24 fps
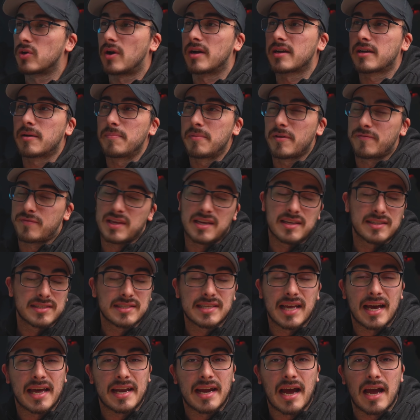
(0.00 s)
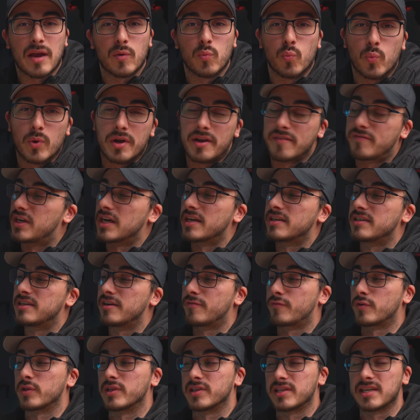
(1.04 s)
a couple of things that I would have done
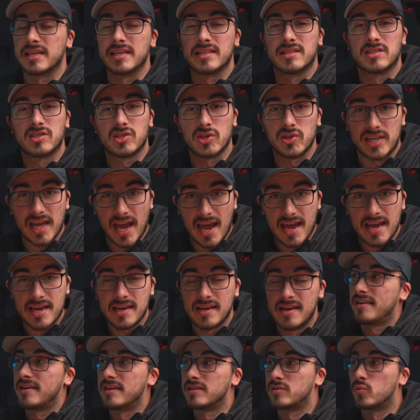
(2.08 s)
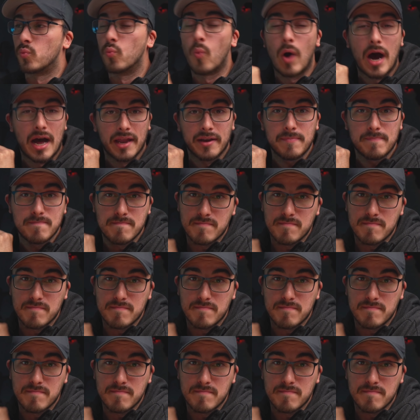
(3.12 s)
differently today is, one,